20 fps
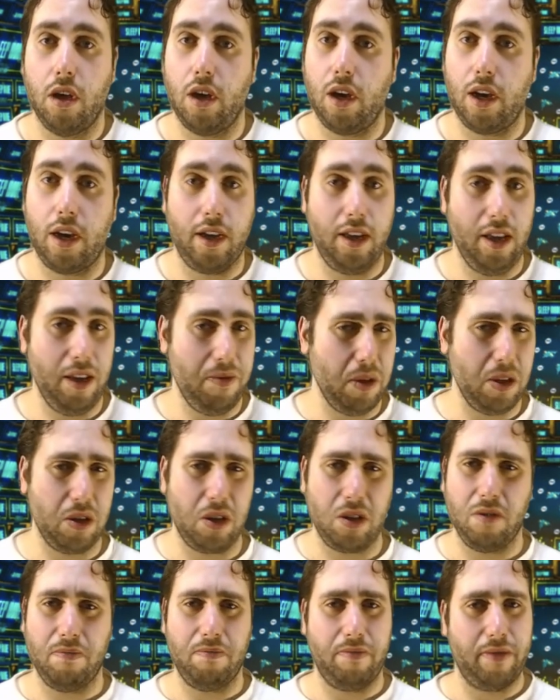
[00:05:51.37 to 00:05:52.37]
Uh,
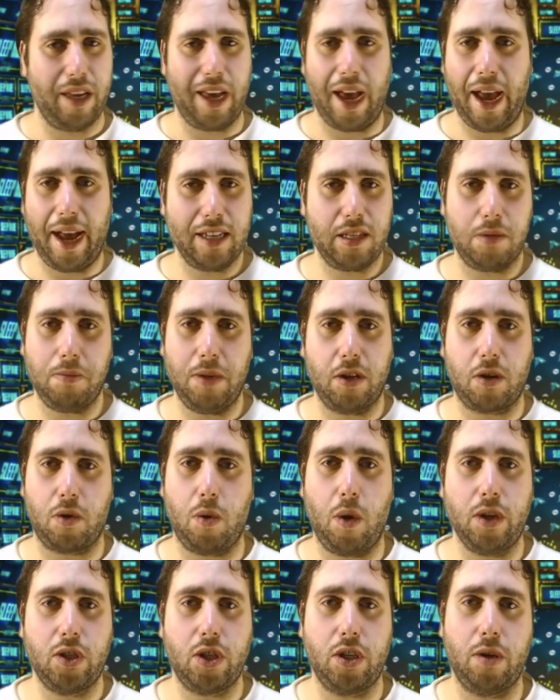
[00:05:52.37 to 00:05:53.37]
even ask me a
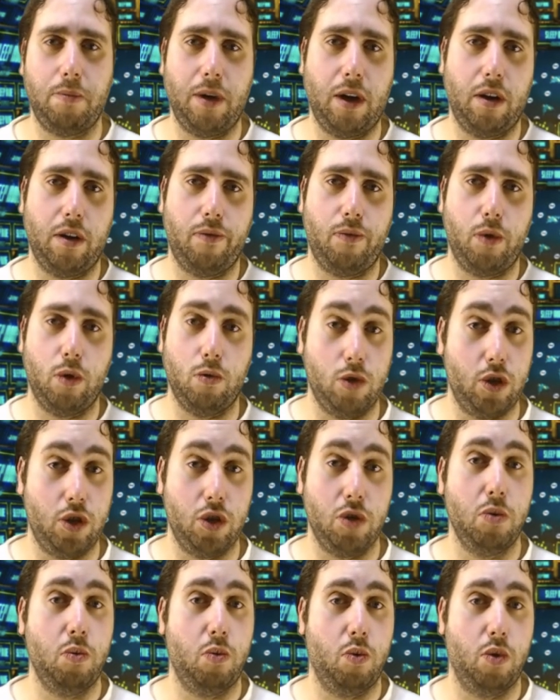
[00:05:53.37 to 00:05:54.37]
question about it if you
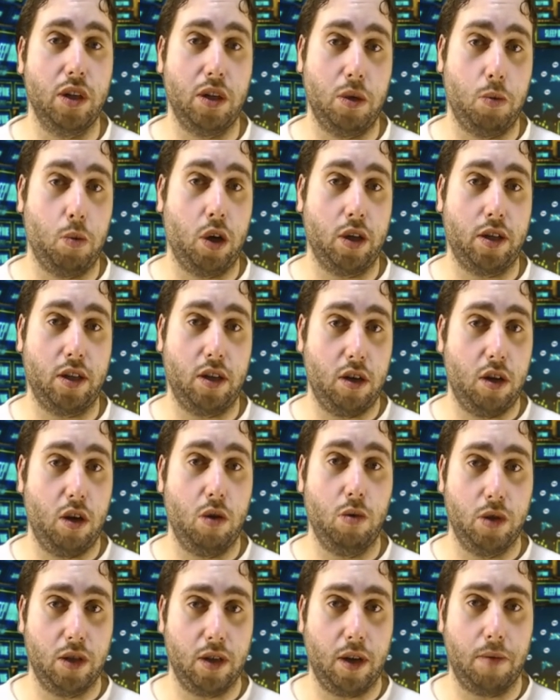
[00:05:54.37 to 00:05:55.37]
do really want to
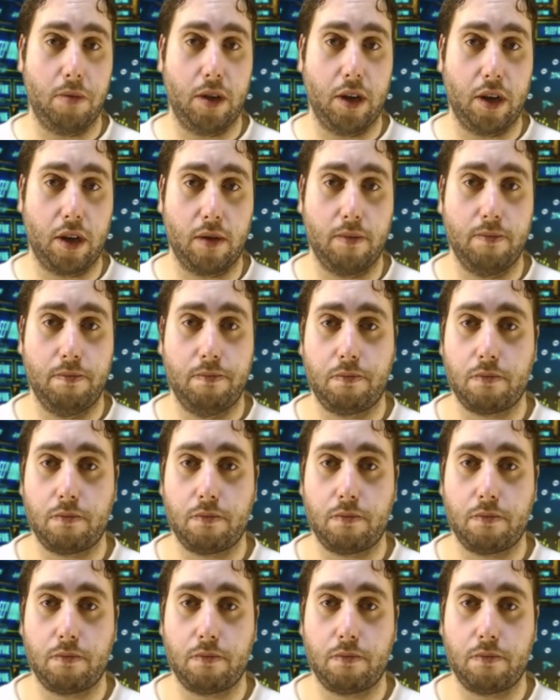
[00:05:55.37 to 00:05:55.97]
know something.